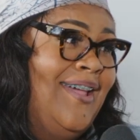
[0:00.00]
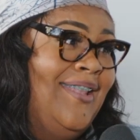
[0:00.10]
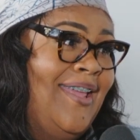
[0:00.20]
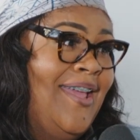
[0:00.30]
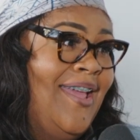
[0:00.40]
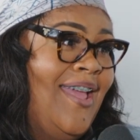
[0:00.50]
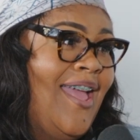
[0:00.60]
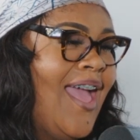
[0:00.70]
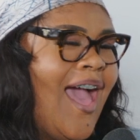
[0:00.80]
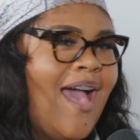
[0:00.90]
I
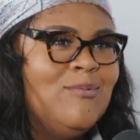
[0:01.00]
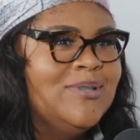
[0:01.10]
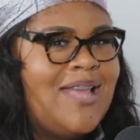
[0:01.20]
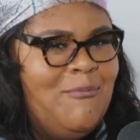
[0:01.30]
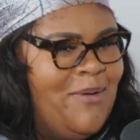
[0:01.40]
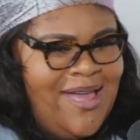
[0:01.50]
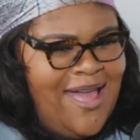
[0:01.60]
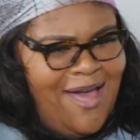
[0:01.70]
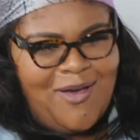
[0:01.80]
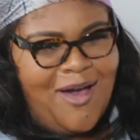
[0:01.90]
was like, we can
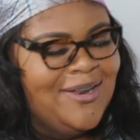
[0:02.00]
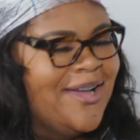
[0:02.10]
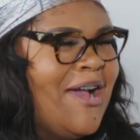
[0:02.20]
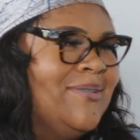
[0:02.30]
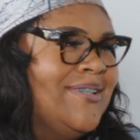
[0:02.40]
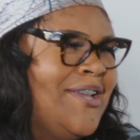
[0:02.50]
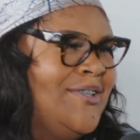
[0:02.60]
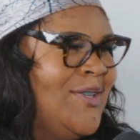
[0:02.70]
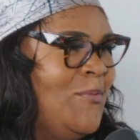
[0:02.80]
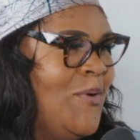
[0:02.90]
have all the
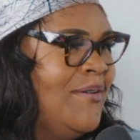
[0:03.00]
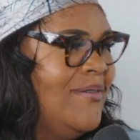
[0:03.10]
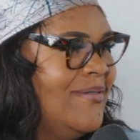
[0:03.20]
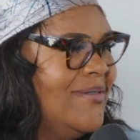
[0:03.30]
conversation you want.